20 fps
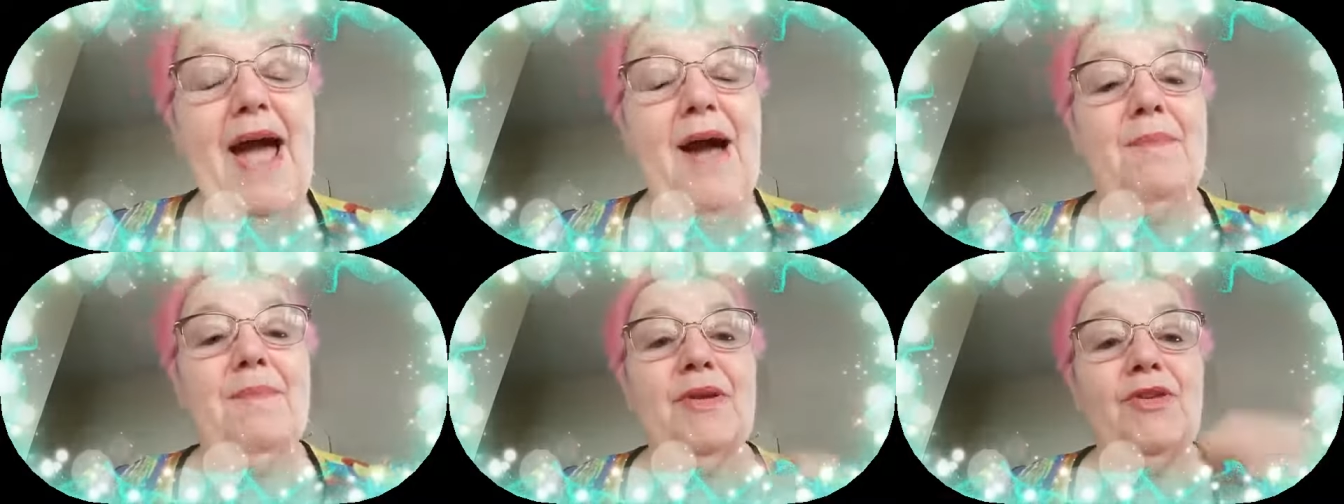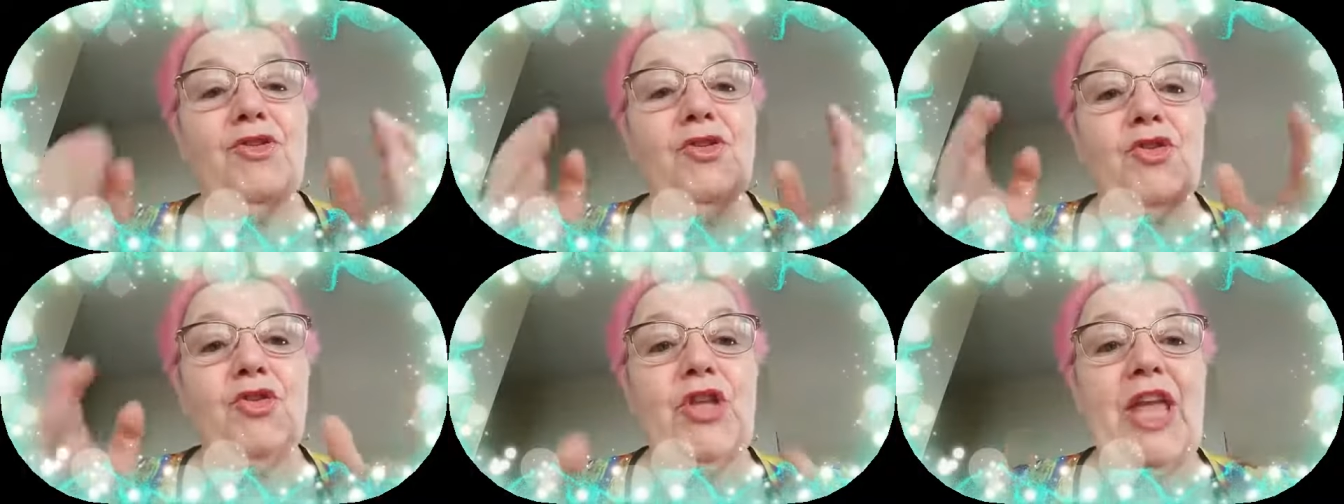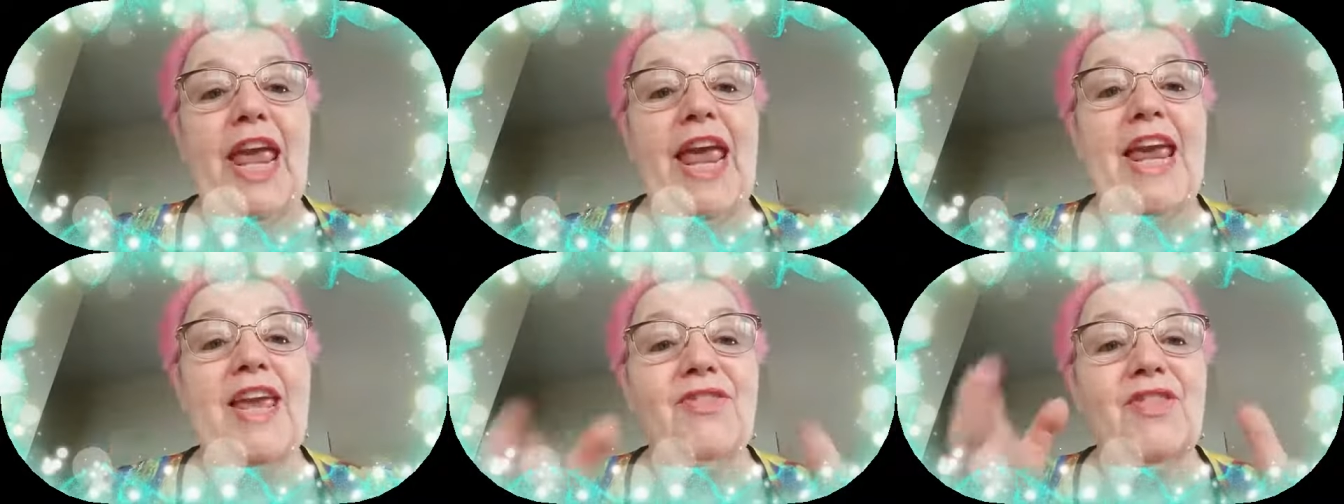but
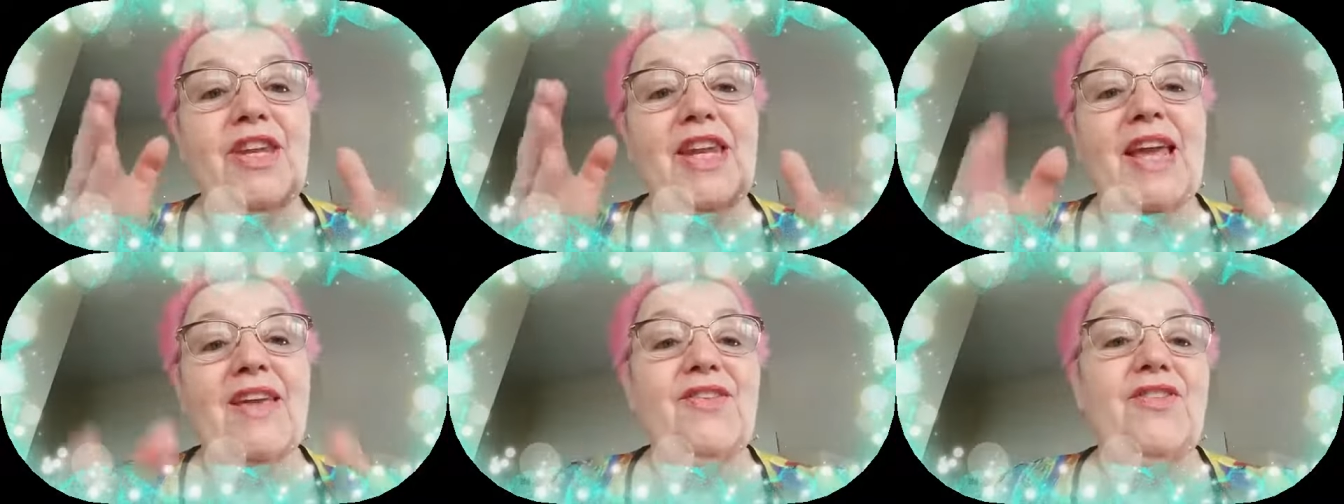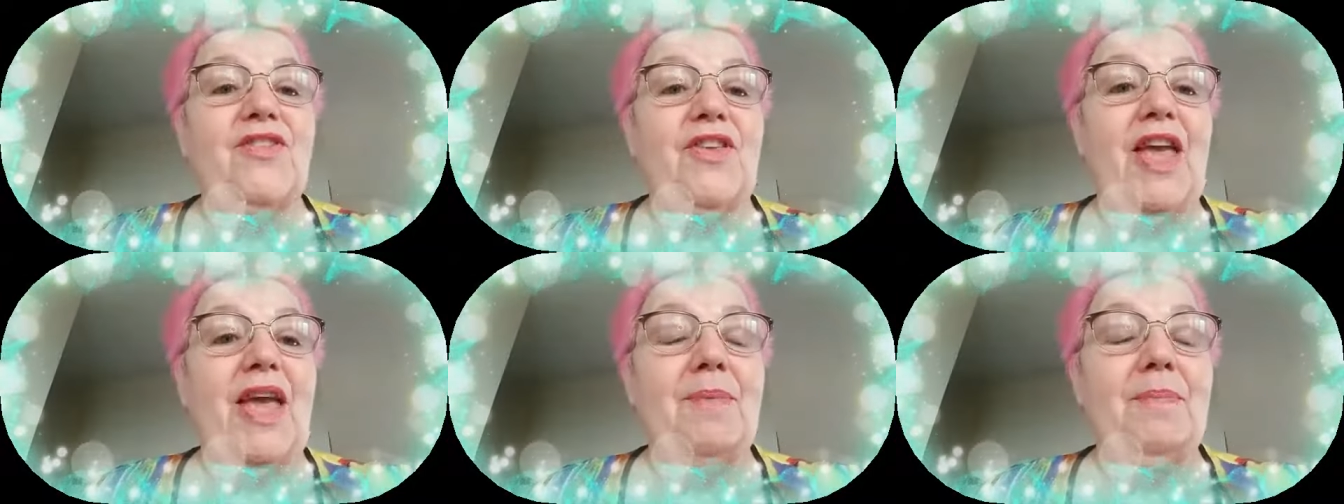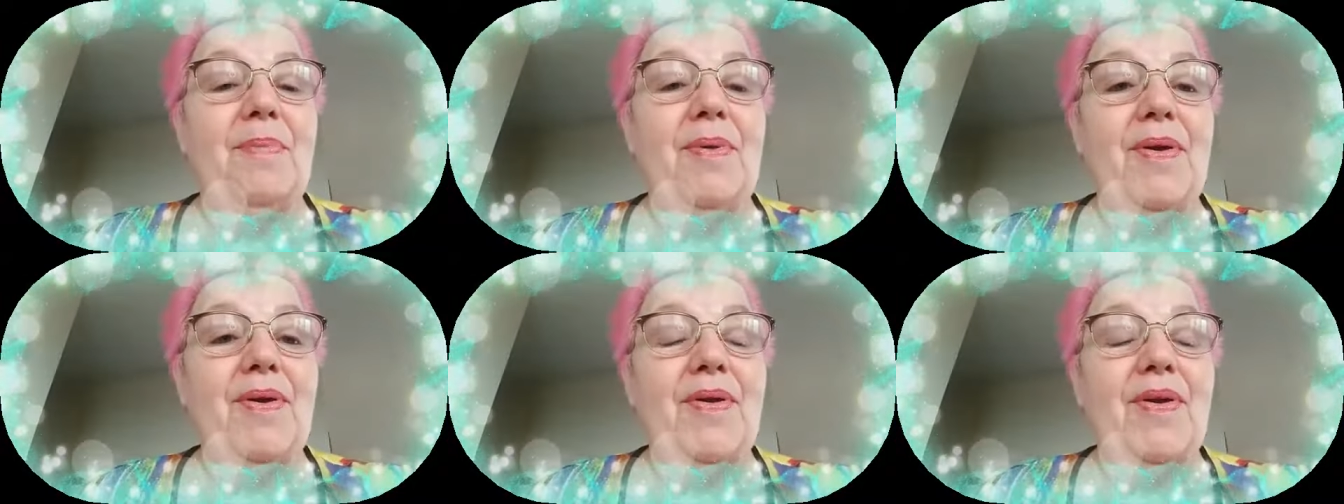take the next
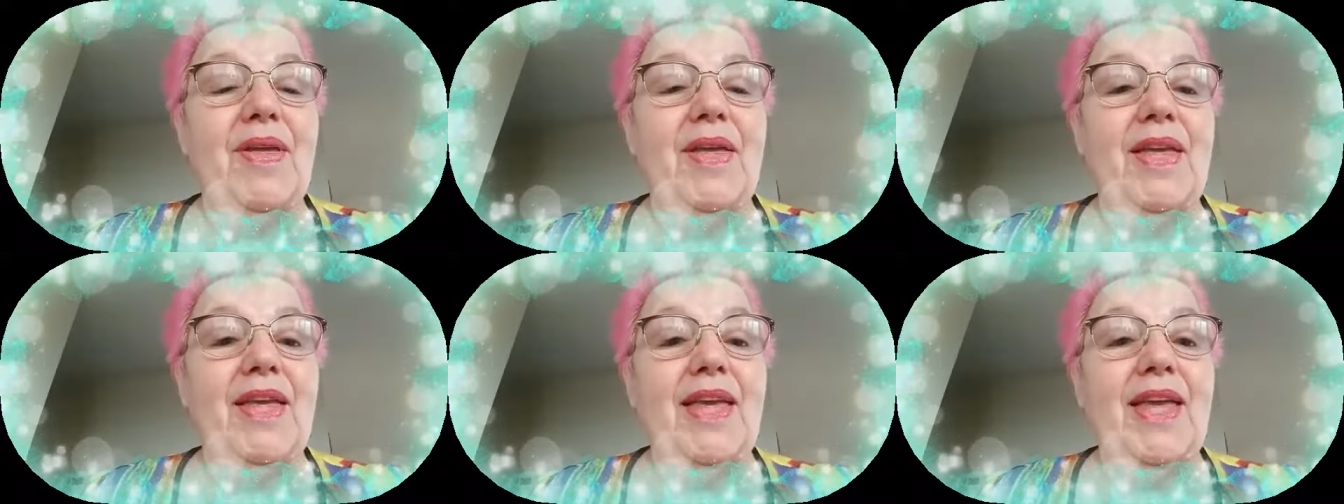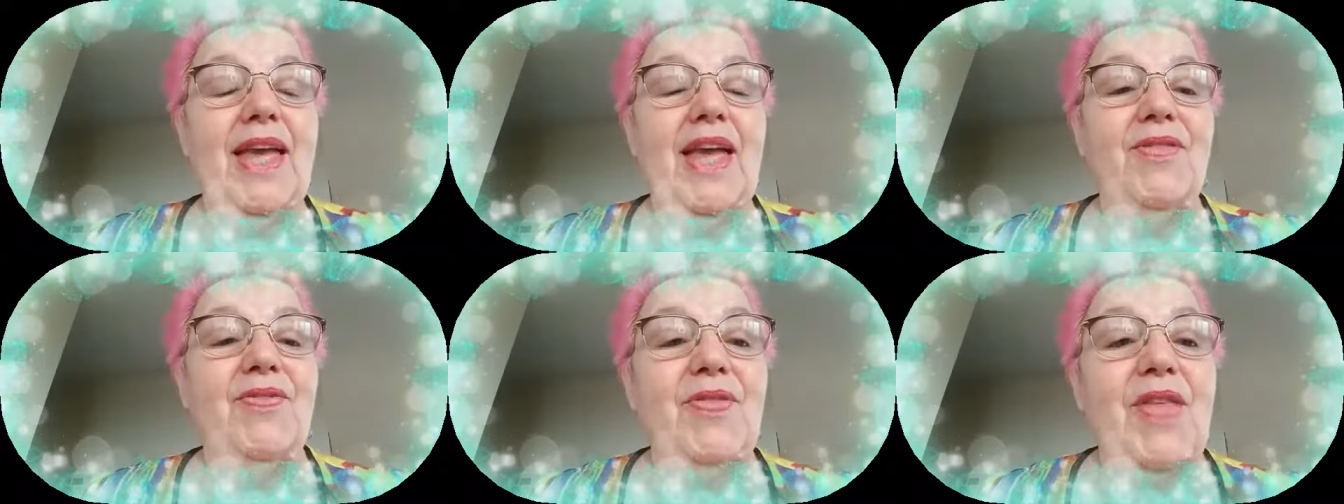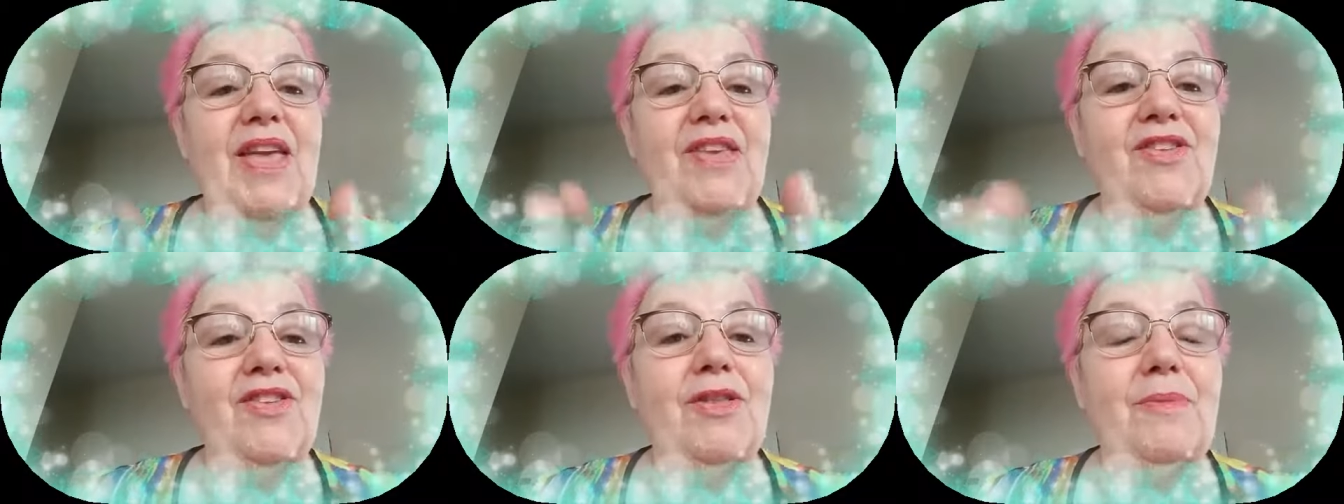step.
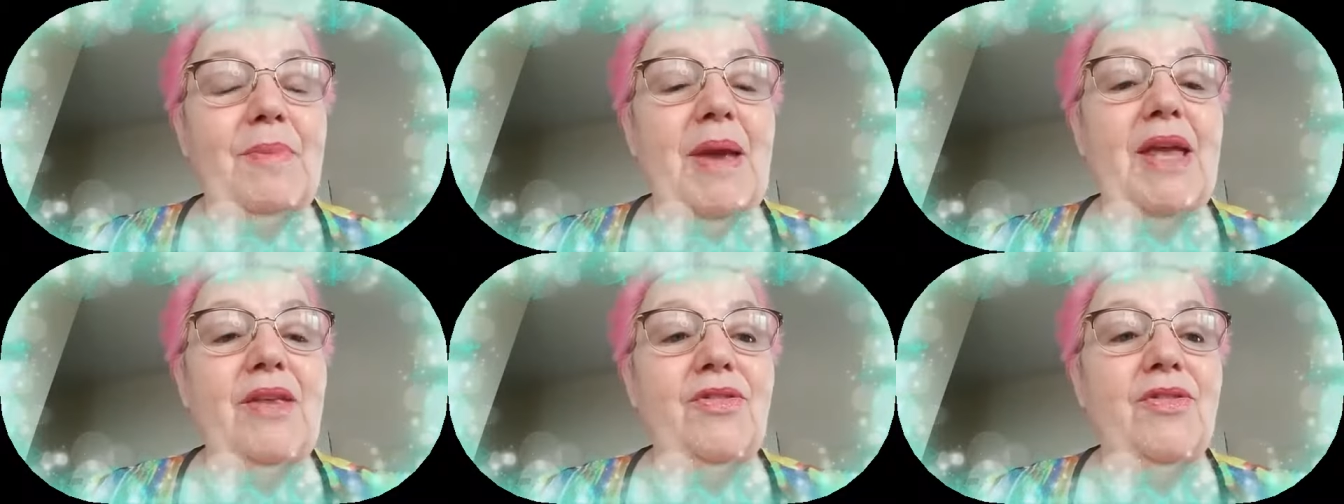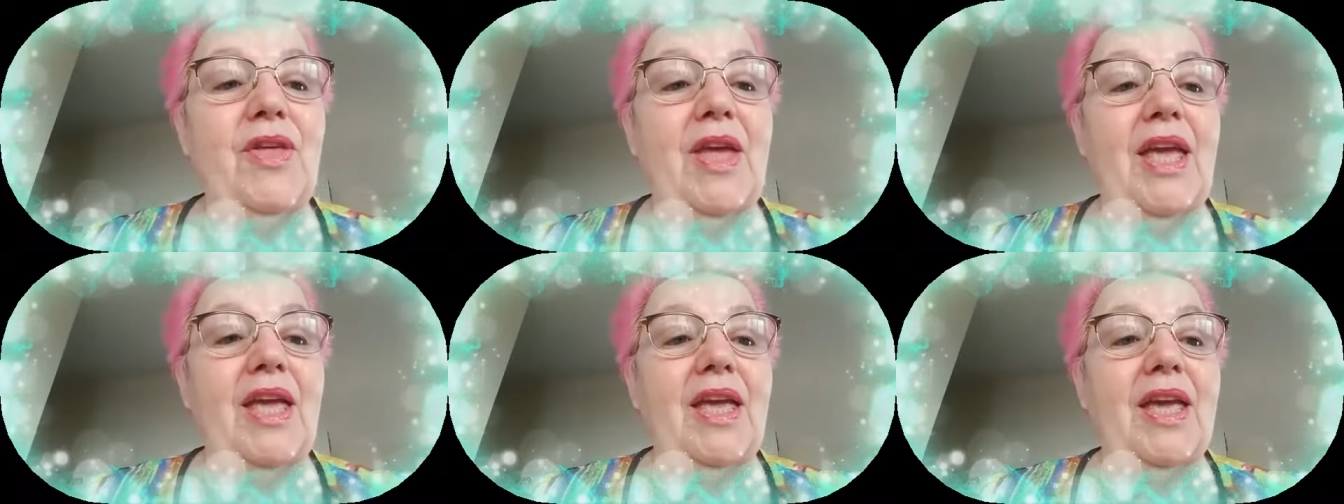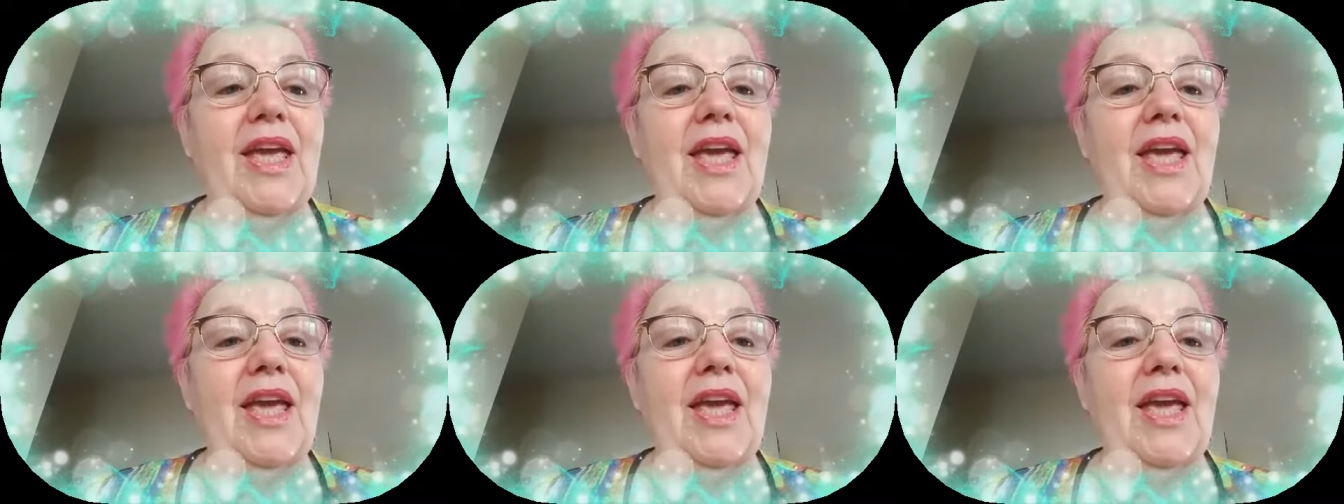That's the main thing.